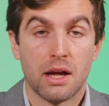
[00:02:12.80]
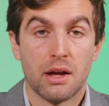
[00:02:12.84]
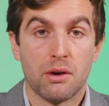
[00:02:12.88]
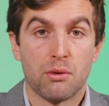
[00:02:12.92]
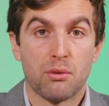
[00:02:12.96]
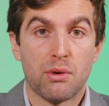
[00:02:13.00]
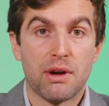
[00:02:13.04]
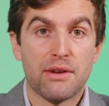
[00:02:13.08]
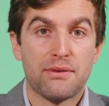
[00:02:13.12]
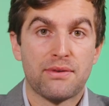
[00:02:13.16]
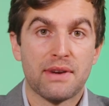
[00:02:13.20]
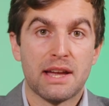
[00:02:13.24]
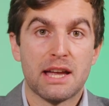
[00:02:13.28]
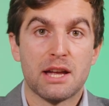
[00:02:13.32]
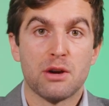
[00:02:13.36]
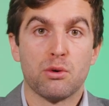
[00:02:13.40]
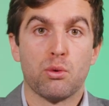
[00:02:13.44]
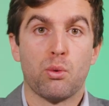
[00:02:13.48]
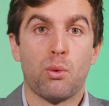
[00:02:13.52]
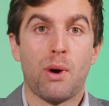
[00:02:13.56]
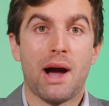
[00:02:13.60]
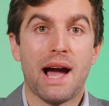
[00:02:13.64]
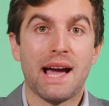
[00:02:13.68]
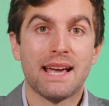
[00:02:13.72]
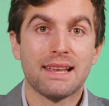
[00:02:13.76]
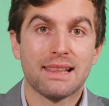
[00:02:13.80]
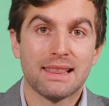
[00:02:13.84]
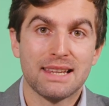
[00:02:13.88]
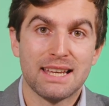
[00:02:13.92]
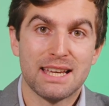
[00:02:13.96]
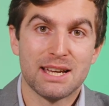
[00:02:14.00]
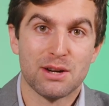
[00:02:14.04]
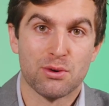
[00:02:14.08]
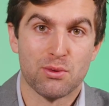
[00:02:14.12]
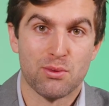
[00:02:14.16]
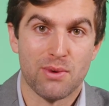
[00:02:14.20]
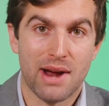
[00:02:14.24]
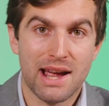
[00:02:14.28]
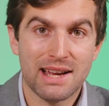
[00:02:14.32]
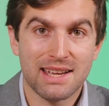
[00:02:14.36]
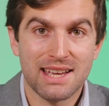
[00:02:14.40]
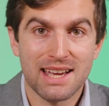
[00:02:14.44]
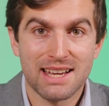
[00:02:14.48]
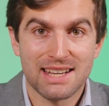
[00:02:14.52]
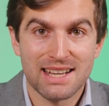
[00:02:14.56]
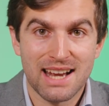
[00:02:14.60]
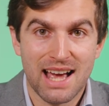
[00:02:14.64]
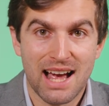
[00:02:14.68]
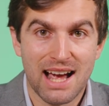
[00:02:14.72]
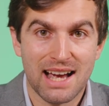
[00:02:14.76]
With a widely
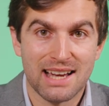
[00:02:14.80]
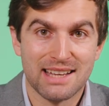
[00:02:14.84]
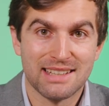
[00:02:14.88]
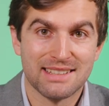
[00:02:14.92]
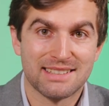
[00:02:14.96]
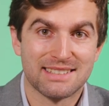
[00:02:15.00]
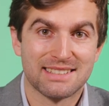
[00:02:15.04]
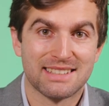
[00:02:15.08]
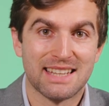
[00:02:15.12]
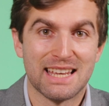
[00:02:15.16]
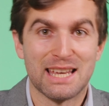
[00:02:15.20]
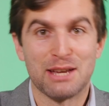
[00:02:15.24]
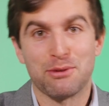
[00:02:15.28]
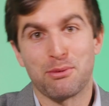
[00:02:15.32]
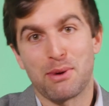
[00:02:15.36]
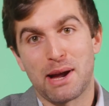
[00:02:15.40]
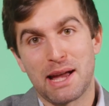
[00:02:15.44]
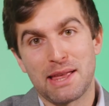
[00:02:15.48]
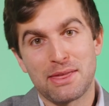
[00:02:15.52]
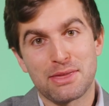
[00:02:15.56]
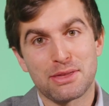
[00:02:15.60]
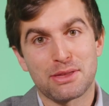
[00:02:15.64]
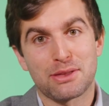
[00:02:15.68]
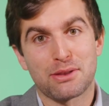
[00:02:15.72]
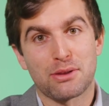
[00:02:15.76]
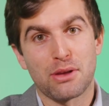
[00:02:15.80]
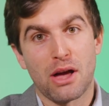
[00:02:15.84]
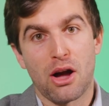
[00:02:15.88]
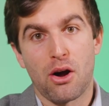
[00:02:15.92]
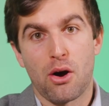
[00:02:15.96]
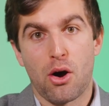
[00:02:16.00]
recognized event